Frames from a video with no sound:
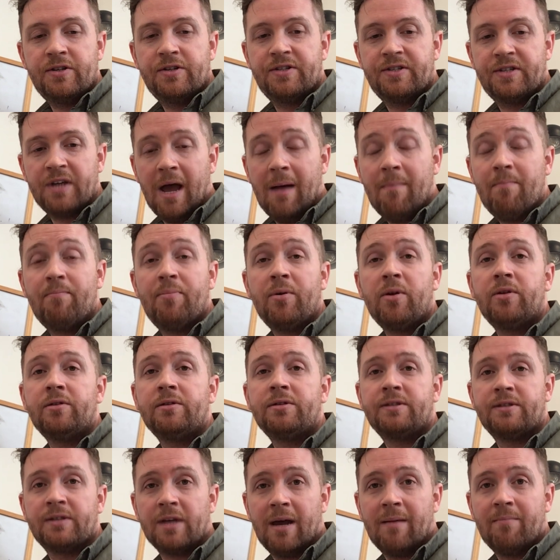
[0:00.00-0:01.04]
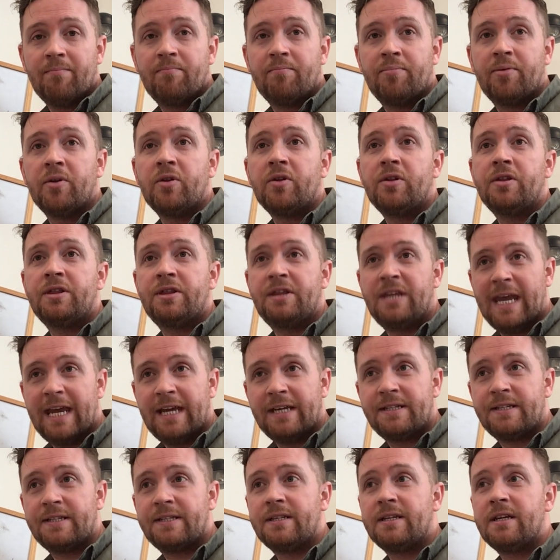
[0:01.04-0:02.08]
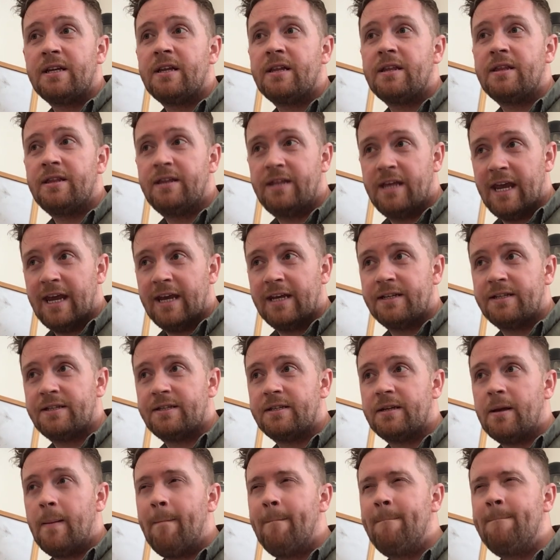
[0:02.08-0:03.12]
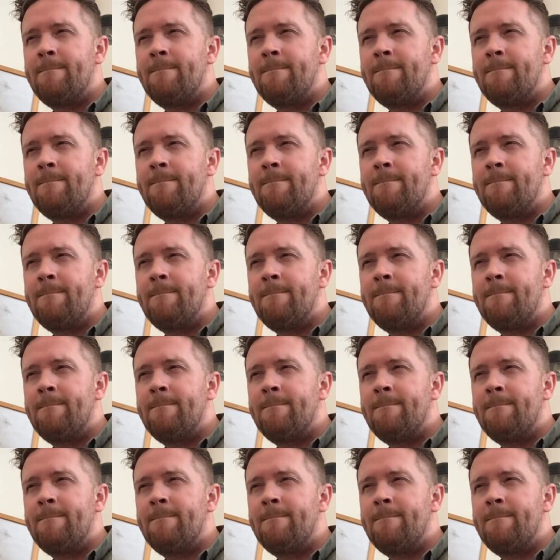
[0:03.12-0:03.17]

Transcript: double, double, this, this.